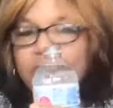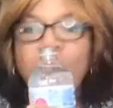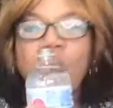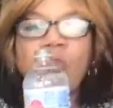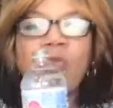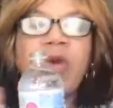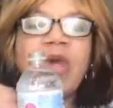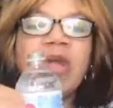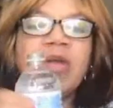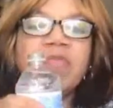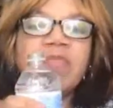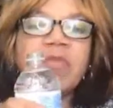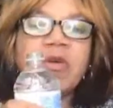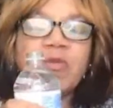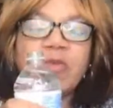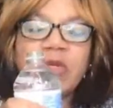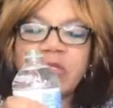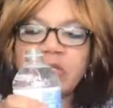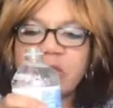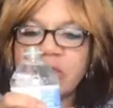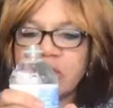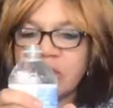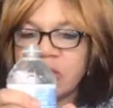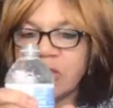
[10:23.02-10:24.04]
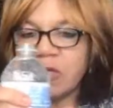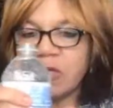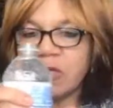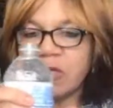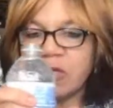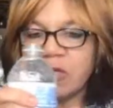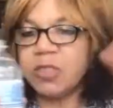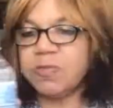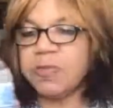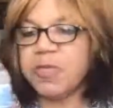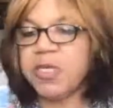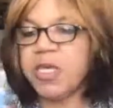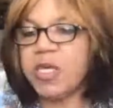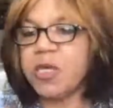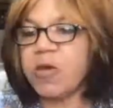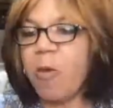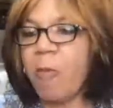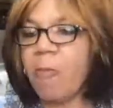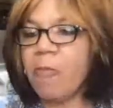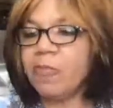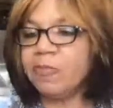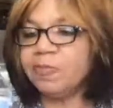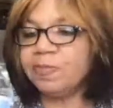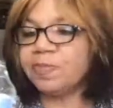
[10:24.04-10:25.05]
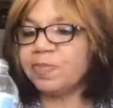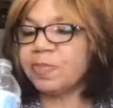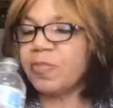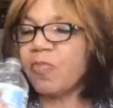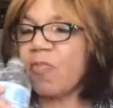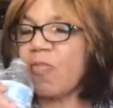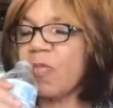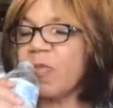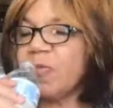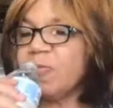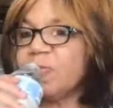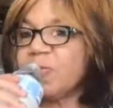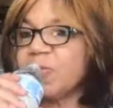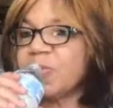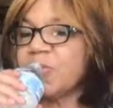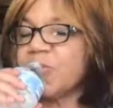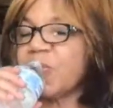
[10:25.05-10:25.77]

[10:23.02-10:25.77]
wet my whistle, so to speak. I